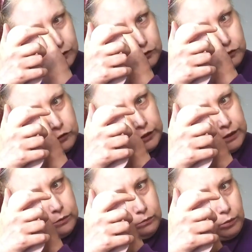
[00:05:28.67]

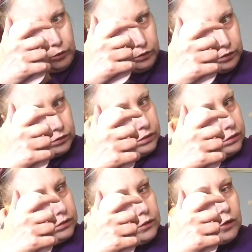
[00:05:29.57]
Shein ones.
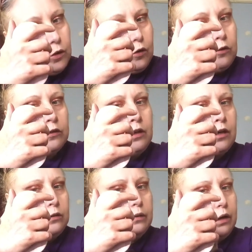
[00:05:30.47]

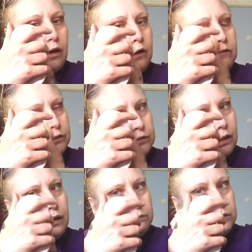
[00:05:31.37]
Although over
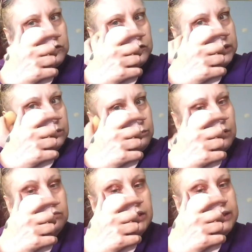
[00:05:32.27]
time the Shein
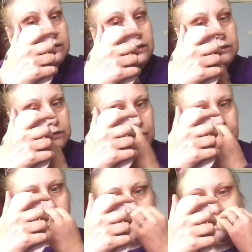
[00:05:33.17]
one really did
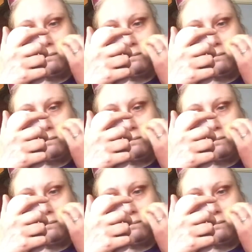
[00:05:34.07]
soften,